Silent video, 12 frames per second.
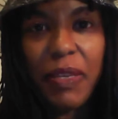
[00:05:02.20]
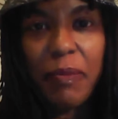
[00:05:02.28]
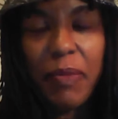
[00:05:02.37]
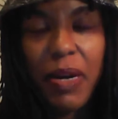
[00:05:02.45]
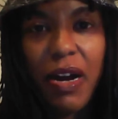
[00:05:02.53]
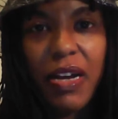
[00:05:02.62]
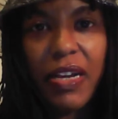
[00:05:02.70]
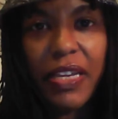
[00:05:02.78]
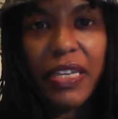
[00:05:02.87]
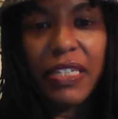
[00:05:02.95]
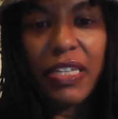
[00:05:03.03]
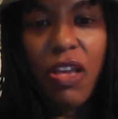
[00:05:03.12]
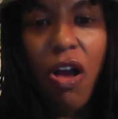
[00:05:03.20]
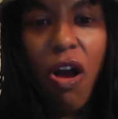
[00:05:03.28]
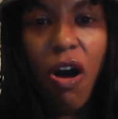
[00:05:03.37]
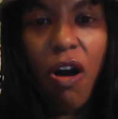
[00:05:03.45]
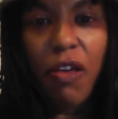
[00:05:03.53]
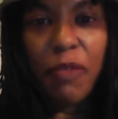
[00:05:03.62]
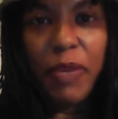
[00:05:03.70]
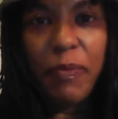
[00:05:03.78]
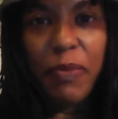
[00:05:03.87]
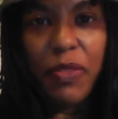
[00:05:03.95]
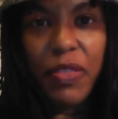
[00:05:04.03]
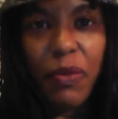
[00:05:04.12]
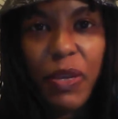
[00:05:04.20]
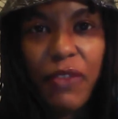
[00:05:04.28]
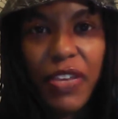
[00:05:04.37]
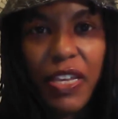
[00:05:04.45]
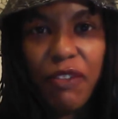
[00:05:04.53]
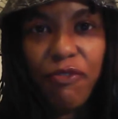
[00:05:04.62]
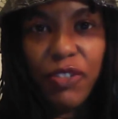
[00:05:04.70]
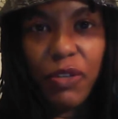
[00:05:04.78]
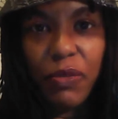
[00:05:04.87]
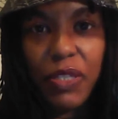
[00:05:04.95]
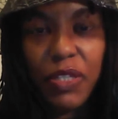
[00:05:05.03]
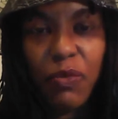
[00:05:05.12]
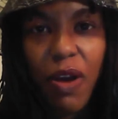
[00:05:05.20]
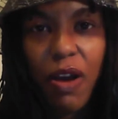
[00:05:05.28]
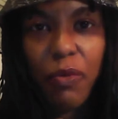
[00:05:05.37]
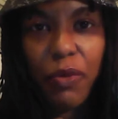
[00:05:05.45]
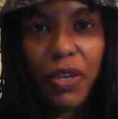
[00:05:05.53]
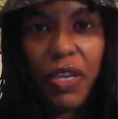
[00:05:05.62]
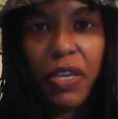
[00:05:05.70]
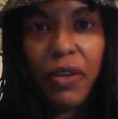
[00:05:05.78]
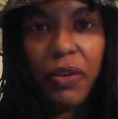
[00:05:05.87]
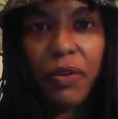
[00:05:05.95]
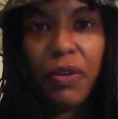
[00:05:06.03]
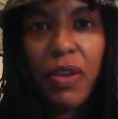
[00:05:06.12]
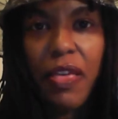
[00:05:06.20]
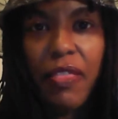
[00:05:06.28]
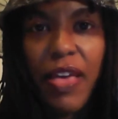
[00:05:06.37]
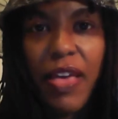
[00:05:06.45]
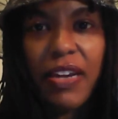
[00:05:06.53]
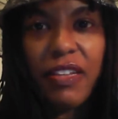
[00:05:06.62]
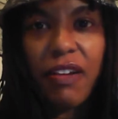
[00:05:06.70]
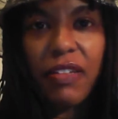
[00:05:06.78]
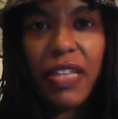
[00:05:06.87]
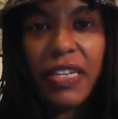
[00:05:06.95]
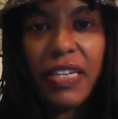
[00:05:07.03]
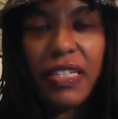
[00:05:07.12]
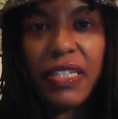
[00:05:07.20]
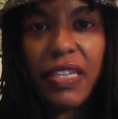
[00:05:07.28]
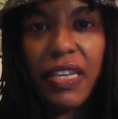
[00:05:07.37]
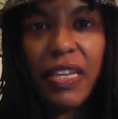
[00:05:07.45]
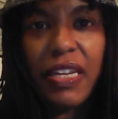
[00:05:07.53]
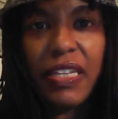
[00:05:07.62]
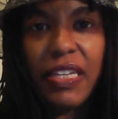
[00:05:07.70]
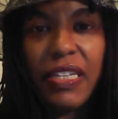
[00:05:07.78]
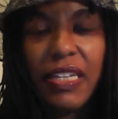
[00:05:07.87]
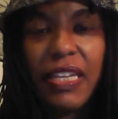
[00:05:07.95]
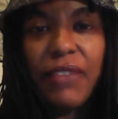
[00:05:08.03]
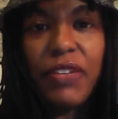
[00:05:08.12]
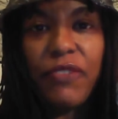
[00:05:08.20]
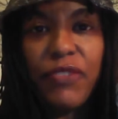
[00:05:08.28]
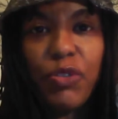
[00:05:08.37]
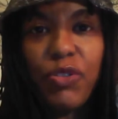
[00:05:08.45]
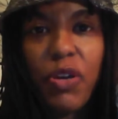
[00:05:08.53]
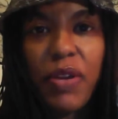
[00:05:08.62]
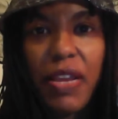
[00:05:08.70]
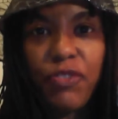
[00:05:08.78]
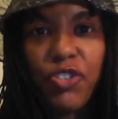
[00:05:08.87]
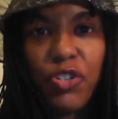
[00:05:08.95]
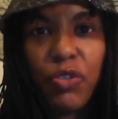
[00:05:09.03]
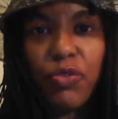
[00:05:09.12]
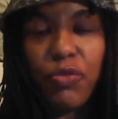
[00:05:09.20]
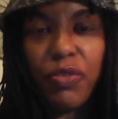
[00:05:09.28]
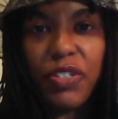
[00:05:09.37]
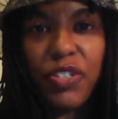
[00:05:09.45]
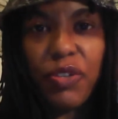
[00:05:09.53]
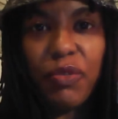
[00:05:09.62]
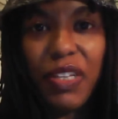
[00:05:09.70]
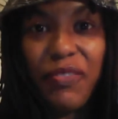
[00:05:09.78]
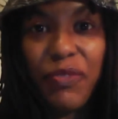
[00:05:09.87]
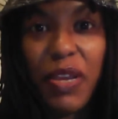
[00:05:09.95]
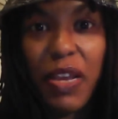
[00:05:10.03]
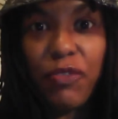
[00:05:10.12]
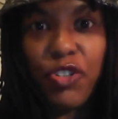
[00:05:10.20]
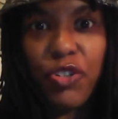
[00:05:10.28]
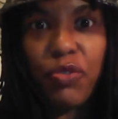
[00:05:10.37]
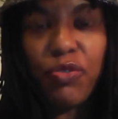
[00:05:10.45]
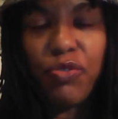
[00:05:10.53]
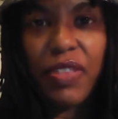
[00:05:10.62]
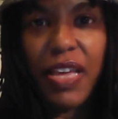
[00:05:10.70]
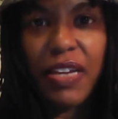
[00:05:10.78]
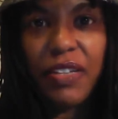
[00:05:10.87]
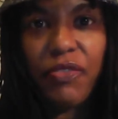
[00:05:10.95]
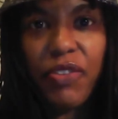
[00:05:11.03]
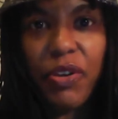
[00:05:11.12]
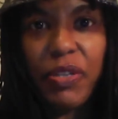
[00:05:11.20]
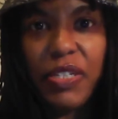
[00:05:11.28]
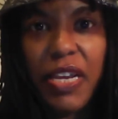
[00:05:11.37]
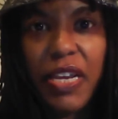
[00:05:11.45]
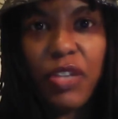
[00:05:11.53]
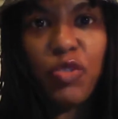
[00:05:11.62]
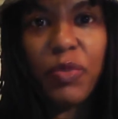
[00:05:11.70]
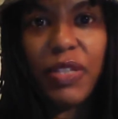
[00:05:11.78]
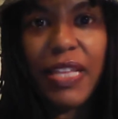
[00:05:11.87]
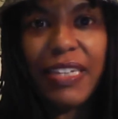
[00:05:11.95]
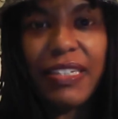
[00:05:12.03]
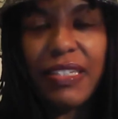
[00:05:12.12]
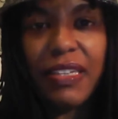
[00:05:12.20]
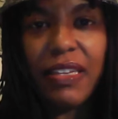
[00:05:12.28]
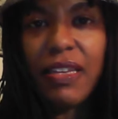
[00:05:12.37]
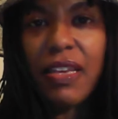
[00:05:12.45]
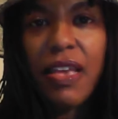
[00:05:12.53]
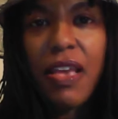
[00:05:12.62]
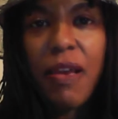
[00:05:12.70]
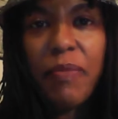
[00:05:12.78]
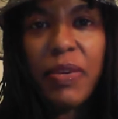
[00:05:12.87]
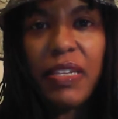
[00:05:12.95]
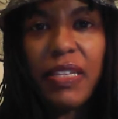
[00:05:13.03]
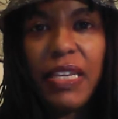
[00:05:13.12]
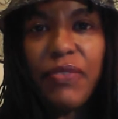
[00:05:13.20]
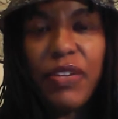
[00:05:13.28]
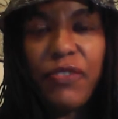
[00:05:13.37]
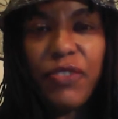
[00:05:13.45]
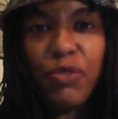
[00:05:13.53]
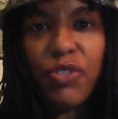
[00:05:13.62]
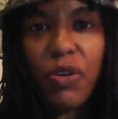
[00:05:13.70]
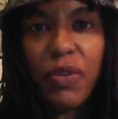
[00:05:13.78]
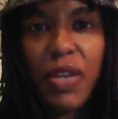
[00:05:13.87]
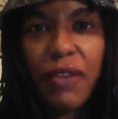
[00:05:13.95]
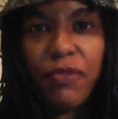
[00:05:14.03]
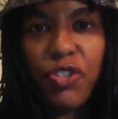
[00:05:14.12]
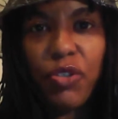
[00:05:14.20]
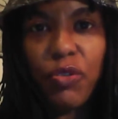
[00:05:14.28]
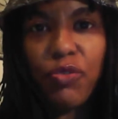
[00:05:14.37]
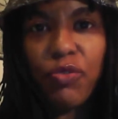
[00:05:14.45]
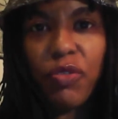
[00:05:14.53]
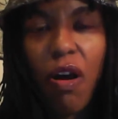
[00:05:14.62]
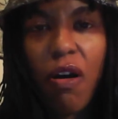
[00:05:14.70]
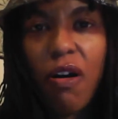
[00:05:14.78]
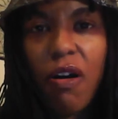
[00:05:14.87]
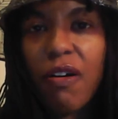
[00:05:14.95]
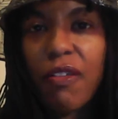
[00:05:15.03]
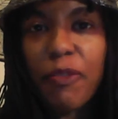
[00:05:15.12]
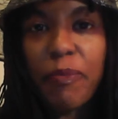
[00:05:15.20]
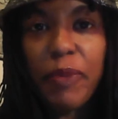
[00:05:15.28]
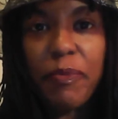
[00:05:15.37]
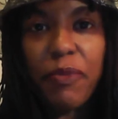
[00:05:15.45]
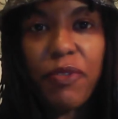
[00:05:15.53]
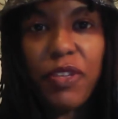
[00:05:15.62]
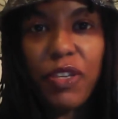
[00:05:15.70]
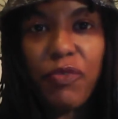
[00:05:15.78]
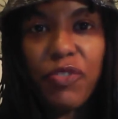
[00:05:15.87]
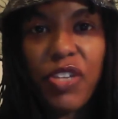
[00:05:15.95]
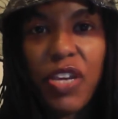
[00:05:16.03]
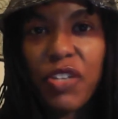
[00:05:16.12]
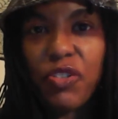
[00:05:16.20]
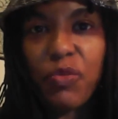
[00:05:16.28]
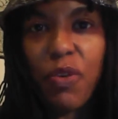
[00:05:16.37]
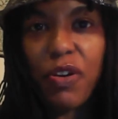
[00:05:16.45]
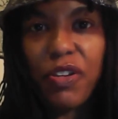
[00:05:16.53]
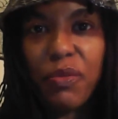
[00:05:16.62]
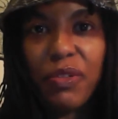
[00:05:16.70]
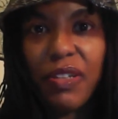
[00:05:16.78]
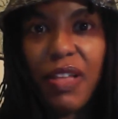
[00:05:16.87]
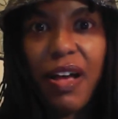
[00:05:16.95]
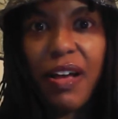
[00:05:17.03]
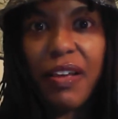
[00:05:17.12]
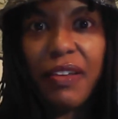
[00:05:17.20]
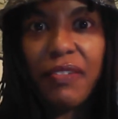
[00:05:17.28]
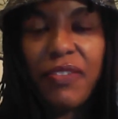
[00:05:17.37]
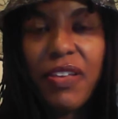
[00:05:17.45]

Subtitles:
behind. All the people that we've influenced while we're here, that is our legacy. And even if you don't have children, certainly if you have children, that is a very tangible legacy. But even if you don't have children, all the people that you've touched while you were alive,